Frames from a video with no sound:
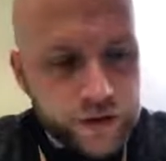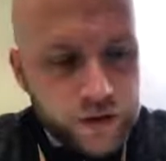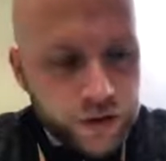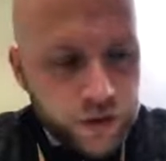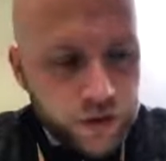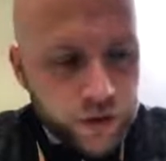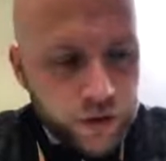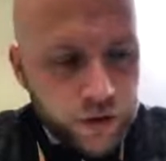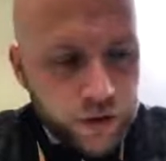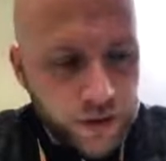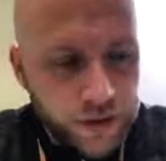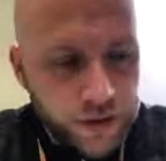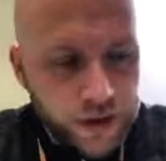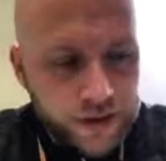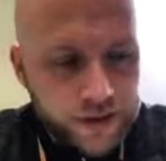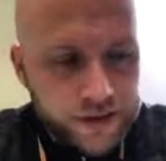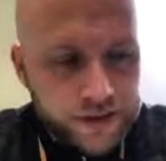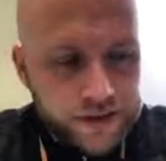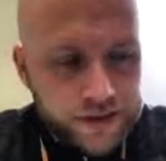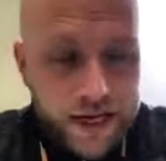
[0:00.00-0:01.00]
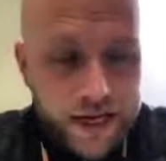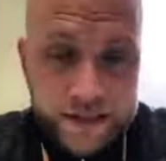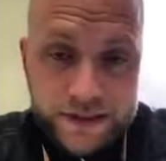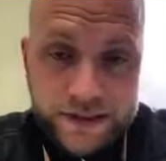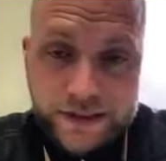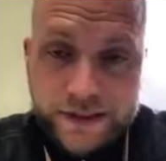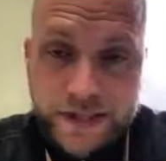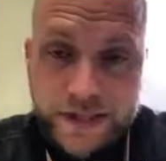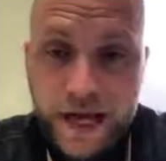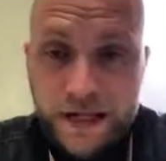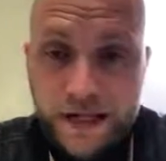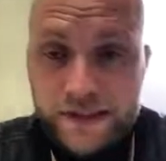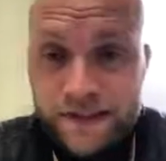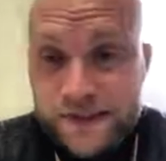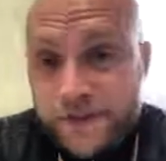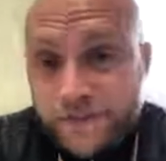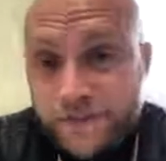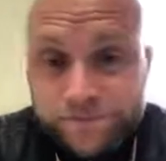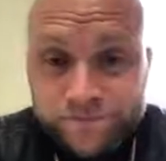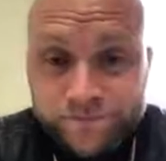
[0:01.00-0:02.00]
So that's
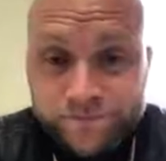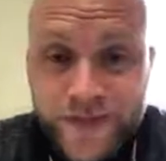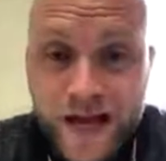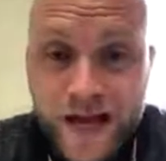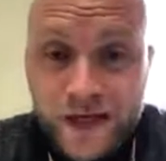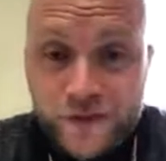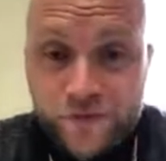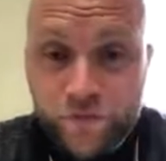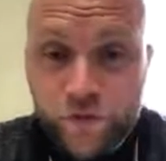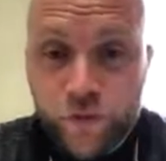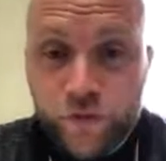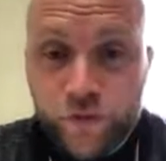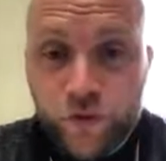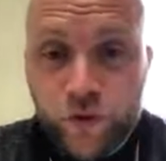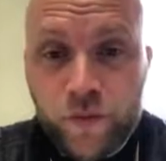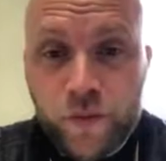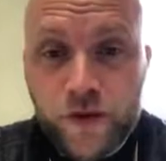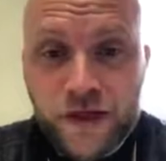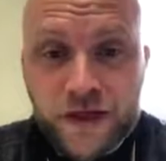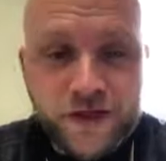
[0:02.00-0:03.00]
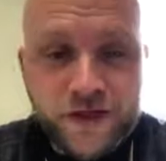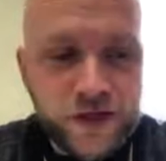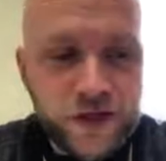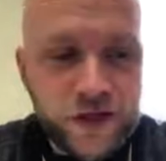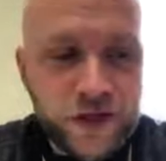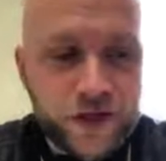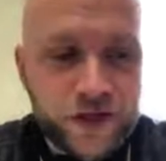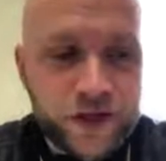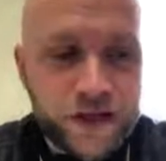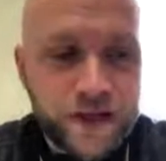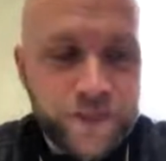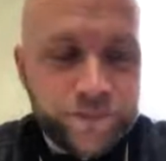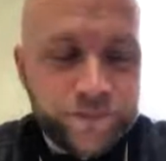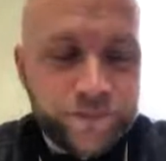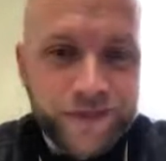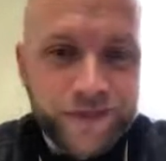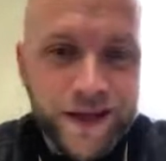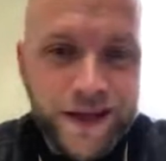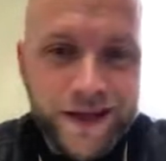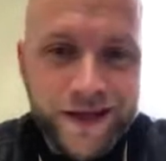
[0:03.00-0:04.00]
football, because you look at it,
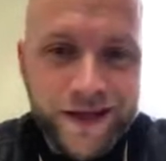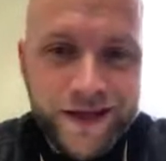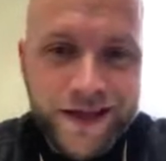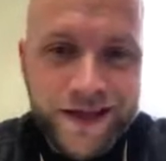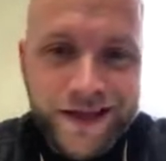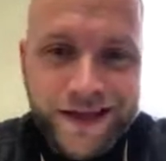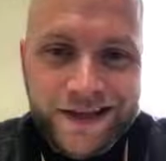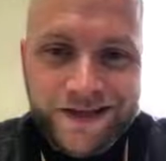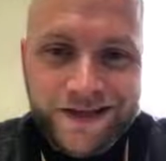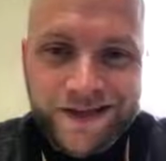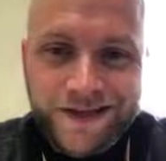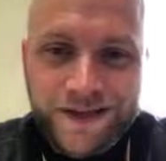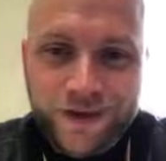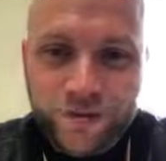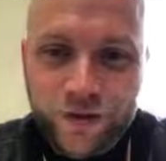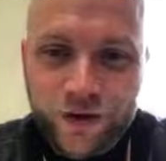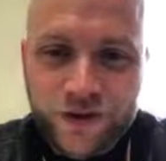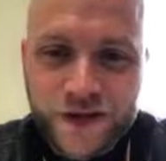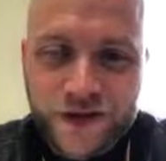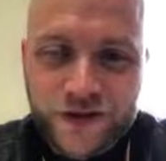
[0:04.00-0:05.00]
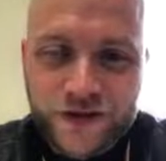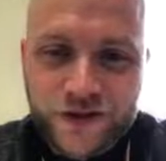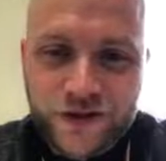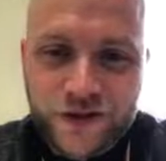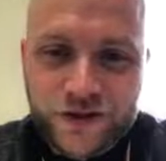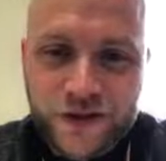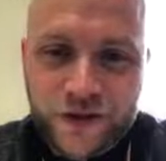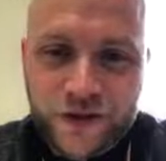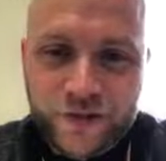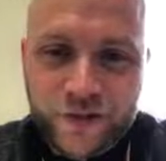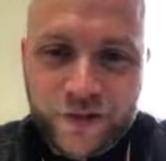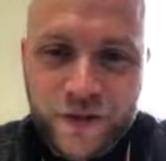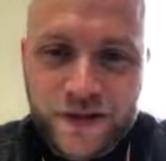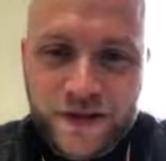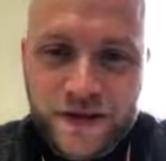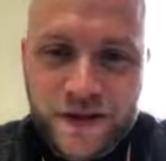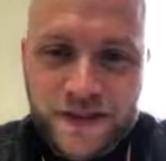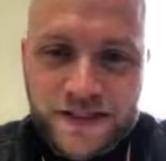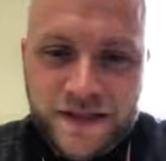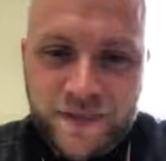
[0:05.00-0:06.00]
they did work their socks off on
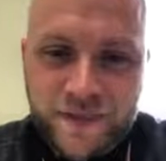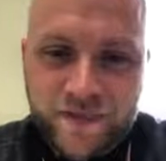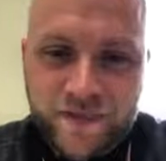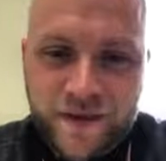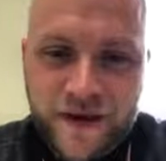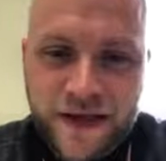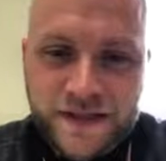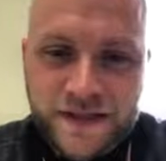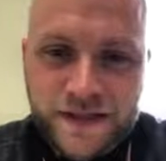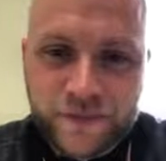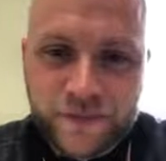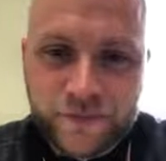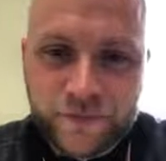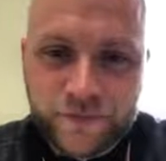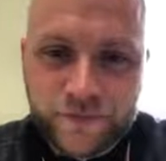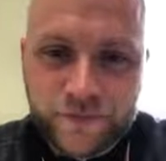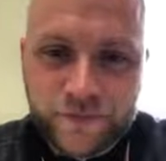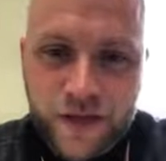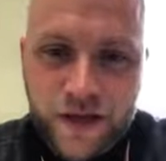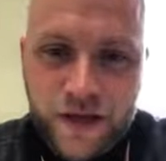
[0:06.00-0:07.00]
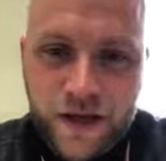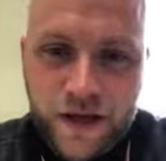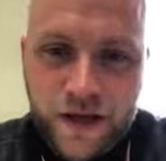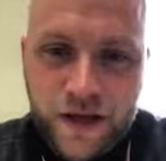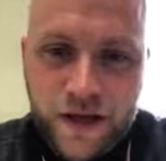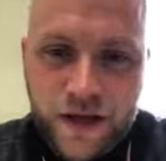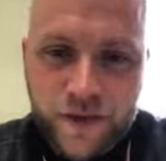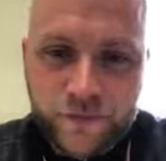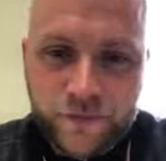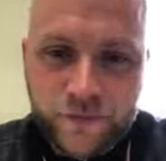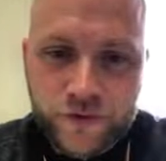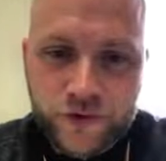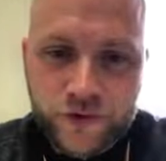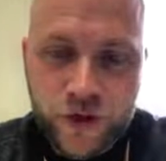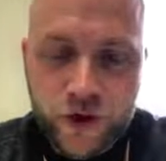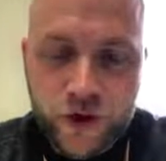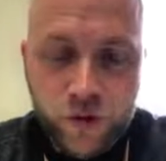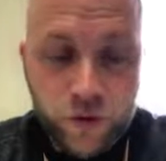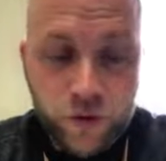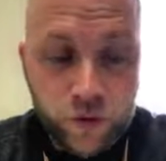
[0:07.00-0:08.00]
Monday, to be fair to them.
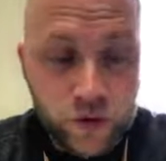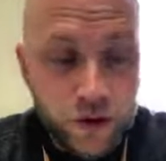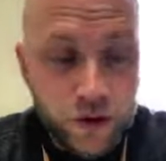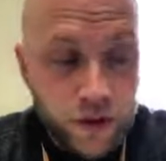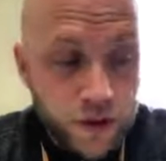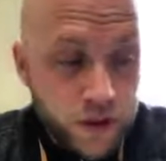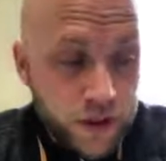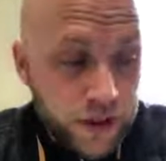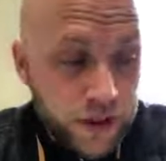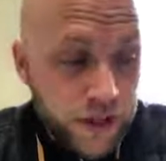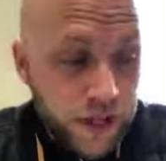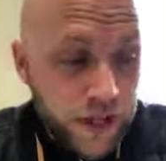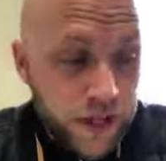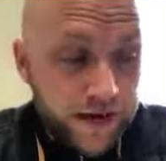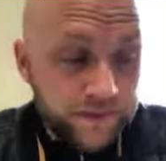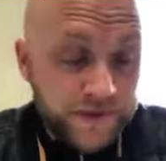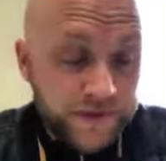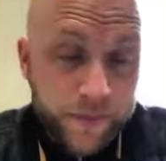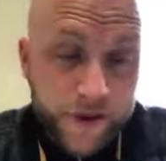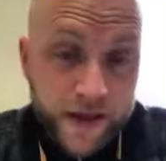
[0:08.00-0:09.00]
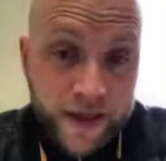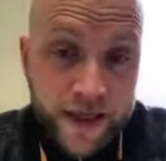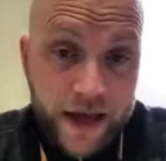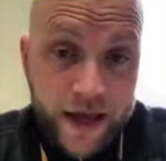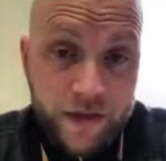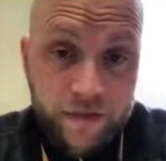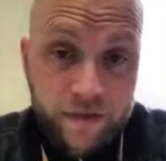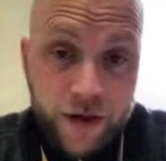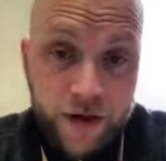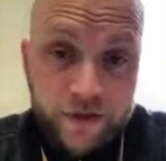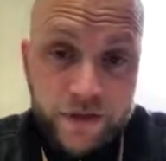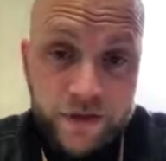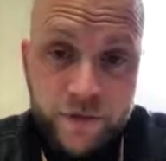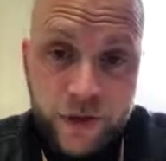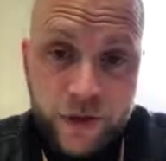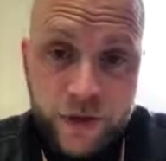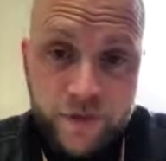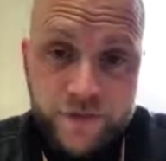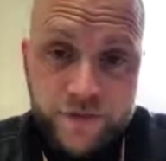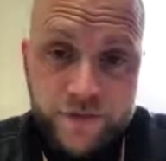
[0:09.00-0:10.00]
So I have to bear that in mind
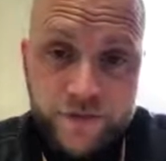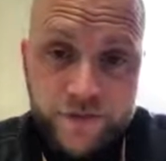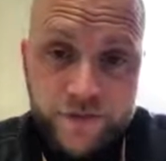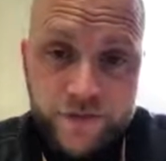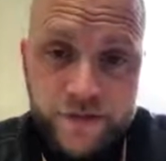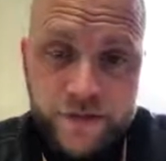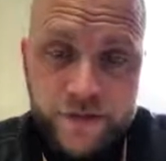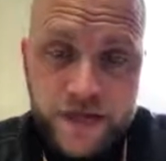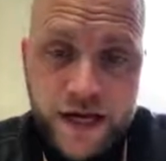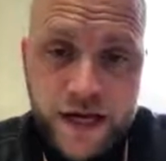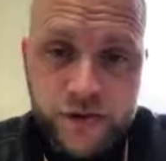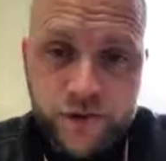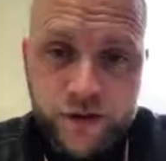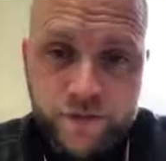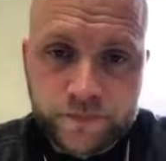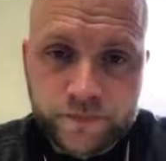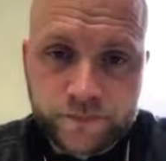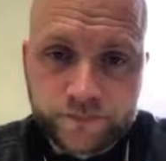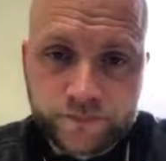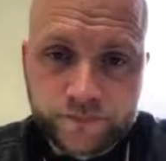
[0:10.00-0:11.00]
tomorrow for selection.